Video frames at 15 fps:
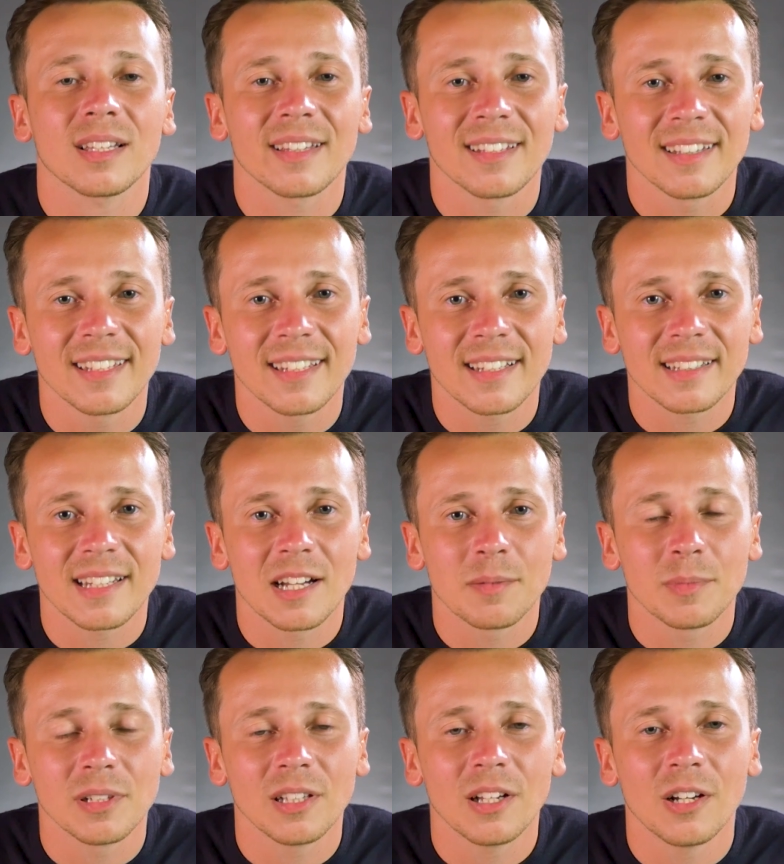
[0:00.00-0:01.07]
the link down
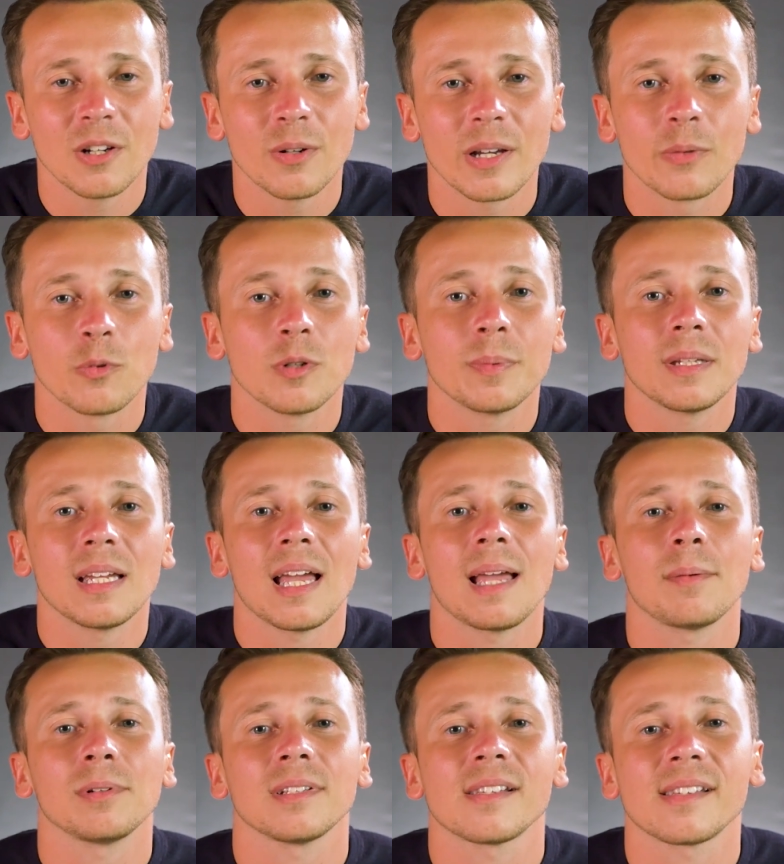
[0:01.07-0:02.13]
below and we'll be
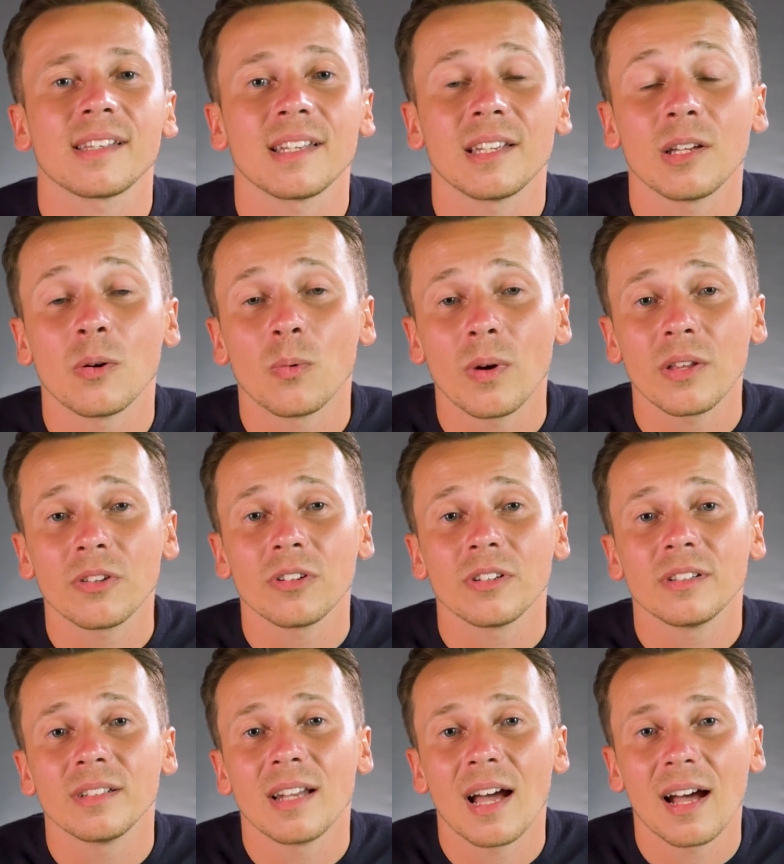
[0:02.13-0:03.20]
able to see whether
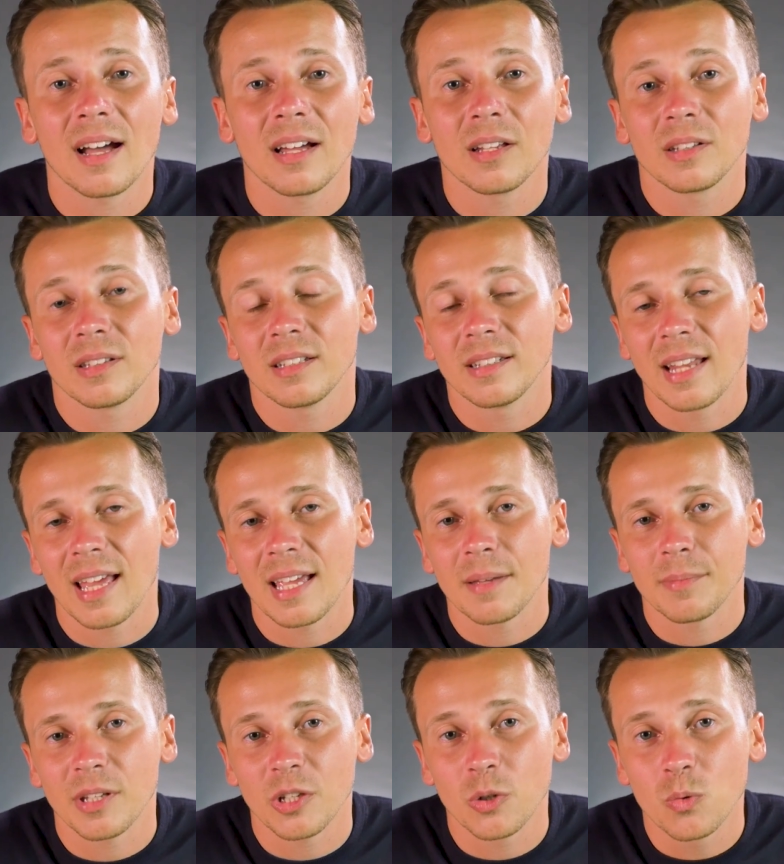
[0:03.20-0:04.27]
or not the
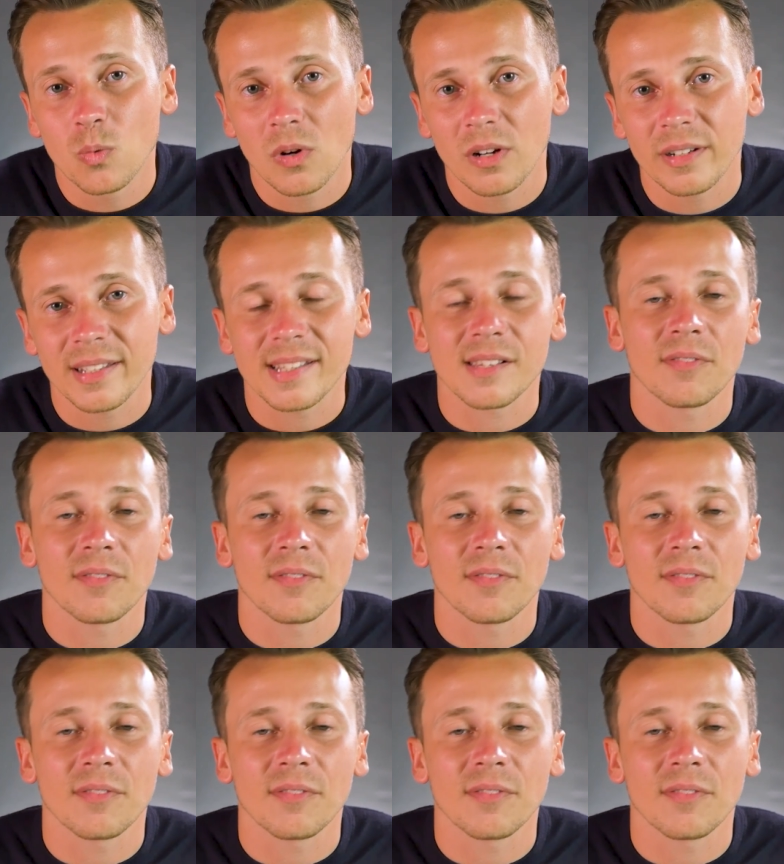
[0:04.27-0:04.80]
name that you want is